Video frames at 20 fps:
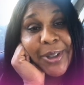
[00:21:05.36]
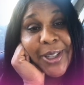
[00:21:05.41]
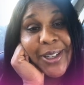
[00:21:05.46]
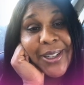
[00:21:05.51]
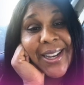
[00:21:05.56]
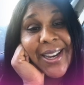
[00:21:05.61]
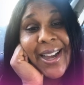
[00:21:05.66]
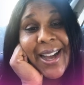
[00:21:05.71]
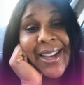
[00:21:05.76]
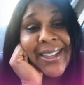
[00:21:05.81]
I'm
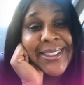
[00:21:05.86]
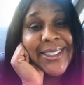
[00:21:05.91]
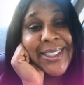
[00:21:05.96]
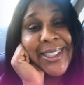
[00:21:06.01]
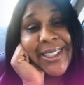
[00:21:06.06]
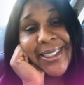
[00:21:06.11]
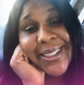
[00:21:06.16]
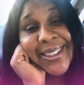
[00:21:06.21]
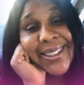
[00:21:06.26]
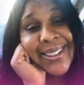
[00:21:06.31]
learning
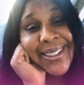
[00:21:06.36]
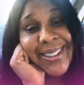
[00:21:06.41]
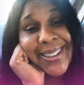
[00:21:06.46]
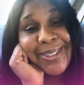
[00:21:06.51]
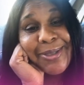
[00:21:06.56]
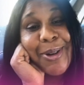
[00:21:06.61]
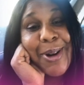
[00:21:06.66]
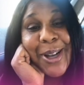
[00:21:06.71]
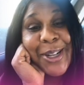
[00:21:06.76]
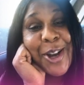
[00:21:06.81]
Ganja
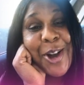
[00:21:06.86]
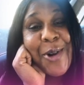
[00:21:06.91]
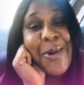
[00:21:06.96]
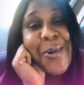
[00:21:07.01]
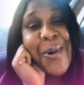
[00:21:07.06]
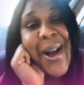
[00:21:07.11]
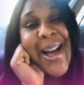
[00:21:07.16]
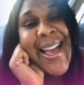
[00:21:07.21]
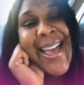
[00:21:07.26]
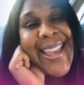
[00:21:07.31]

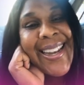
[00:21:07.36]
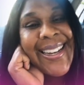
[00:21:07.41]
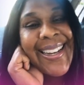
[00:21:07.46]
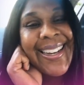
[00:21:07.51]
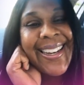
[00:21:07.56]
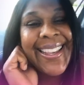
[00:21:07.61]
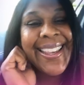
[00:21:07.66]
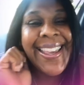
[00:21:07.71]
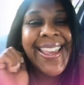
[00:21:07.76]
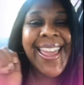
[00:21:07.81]

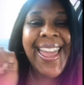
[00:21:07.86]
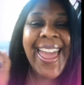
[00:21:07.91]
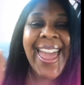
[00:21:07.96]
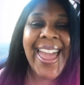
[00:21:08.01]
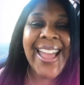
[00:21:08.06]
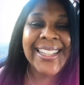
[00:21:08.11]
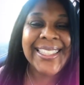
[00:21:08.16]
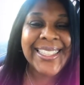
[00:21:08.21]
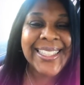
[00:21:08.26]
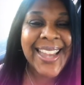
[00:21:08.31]
101.
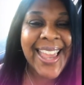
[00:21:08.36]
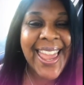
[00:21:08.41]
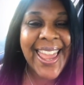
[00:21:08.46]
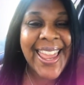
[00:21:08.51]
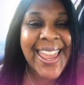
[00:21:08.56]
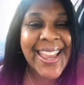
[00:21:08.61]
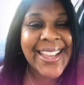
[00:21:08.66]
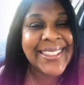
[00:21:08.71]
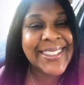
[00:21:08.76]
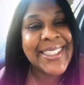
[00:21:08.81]
And
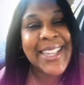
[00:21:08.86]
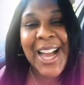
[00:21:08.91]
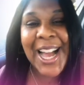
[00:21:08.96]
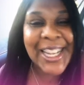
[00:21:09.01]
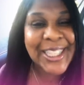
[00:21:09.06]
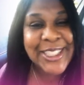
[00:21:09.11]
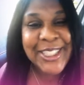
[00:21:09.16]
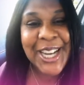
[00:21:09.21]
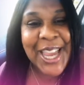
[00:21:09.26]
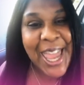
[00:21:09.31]
today is
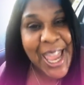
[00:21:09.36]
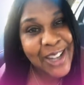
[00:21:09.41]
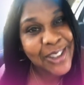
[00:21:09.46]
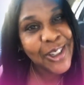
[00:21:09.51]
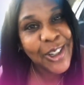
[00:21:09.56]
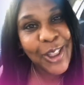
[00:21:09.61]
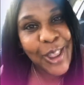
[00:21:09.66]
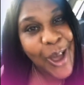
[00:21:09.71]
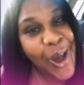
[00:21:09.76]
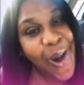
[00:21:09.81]
Ganja
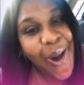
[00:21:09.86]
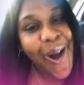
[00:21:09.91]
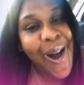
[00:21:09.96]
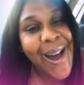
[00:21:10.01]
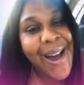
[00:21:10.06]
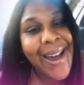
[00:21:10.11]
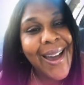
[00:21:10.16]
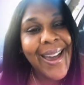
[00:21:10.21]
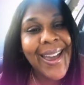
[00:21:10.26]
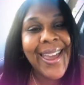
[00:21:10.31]
and the
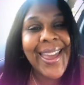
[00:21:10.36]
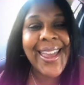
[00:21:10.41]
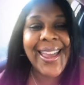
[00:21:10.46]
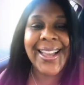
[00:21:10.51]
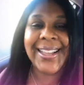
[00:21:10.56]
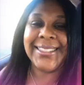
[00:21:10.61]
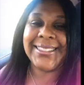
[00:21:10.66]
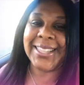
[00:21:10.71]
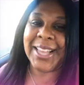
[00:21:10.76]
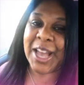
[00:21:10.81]
Law.
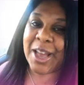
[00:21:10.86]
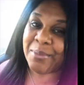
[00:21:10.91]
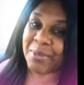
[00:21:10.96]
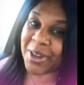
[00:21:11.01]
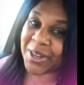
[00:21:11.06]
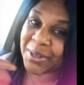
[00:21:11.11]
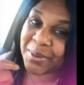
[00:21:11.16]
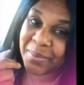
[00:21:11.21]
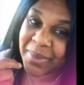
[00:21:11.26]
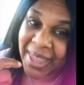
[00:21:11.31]
So
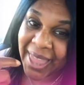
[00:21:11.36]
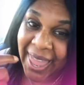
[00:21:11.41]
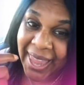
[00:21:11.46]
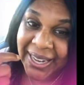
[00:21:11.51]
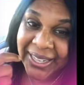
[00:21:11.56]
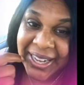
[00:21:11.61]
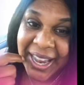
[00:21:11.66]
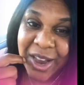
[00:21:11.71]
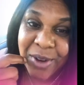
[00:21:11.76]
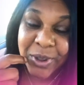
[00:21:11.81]
I'm going to be
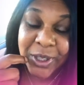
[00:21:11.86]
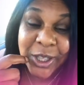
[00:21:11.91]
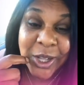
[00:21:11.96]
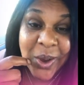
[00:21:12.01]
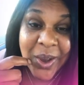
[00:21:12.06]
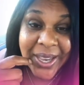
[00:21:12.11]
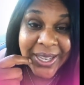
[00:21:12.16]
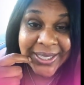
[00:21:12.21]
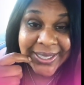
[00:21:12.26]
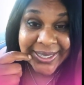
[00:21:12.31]
hanging out with
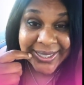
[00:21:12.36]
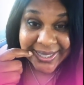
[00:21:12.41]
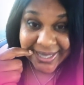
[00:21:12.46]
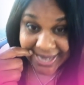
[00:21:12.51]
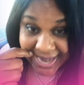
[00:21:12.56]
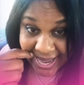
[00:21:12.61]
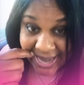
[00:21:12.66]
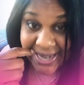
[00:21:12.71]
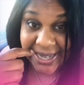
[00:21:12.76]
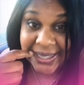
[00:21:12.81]
lawyers
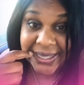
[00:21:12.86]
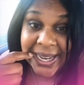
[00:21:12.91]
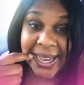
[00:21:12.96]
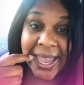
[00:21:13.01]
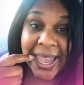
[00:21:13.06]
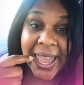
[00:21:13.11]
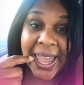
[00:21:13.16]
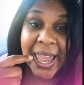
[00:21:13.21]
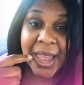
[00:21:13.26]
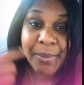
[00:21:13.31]
tonight.
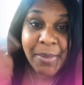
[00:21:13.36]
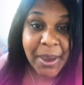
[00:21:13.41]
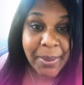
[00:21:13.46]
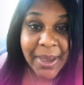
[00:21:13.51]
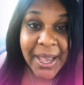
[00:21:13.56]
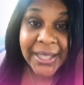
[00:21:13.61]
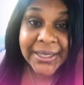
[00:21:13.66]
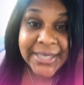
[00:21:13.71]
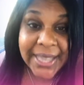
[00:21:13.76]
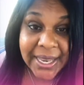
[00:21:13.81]
And
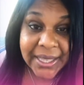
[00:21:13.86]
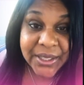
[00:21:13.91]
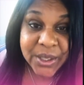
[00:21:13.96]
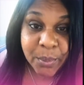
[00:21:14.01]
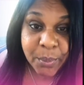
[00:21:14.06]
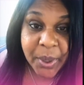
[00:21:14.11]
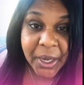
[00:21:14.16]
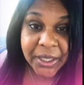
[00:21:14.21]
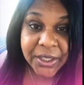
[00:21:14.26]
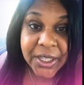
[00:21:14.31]
maybe I'll take
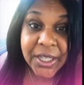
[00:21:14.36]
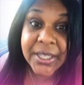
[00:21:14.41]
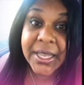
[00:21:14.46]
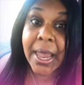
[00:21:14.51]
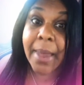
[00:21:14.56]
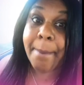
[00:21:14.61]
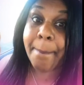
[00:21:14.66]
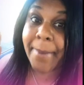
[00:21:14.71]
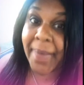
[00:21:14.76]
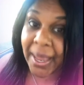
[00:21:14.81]
some
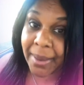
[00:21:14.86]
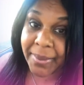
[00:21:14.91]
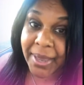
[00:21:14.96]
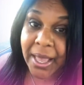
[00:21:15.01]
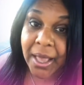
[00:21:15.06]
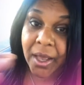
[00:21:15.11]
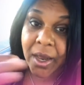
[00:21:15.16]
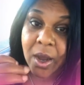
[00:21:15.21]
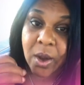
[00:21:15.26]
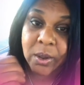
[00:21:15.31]
pictures and
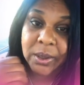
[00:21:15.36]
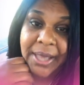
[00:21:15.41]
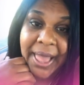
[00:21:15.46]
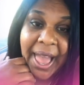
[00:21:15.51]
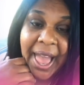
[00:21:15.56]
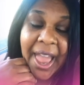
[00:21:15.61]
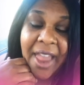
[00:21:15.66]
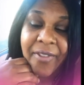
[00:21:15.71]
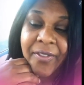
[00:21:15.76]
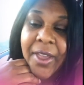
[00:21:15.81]
maybe I'll go
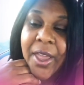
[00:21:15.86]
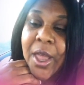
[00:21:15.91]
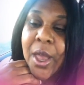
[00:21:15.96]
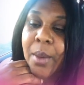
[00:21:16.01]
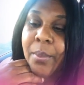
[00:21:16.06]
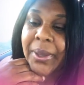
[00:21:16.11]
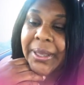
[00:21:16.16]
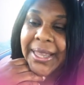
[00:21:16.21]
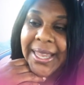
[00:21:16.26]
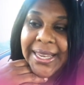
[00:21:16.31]
live.
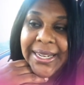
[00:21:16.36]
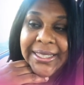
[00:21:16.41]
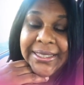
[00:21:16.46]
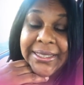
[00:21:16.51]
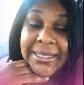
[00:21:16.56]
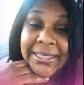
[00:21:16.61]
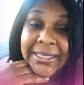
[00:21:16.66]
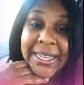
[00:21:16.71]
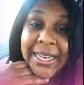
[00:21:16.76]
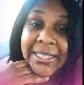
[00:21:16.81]
But
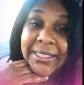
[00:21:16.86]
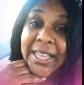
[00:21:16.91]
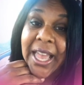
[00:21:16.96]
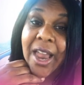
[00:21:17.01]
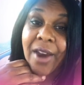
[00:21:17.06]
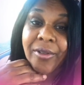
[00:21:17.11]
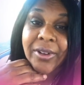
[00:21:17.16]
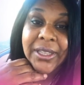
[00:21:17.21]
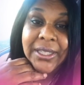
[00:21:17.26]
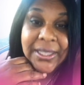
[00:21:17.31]
ladies and gents,
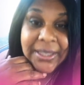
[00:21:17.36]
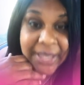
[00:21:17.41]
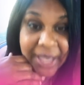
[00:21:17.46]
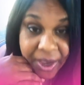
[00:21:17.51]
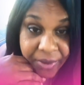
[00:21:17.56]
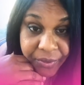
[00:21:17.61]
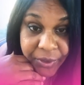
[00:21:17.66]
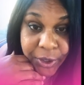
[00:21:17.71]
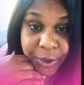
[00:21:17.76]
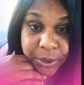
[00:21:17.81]
I really
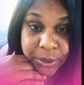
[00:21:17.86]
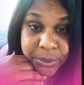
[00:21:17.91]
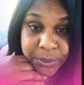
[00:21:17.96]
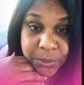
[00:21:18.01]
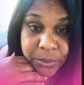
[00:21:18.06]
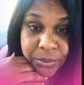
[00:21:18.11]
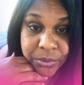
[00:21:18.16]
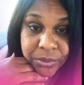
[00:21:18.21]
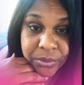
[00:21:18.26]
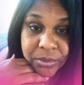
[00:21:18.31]
love
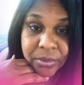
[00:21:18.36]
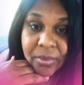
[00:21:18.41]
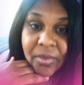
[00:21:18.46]
you.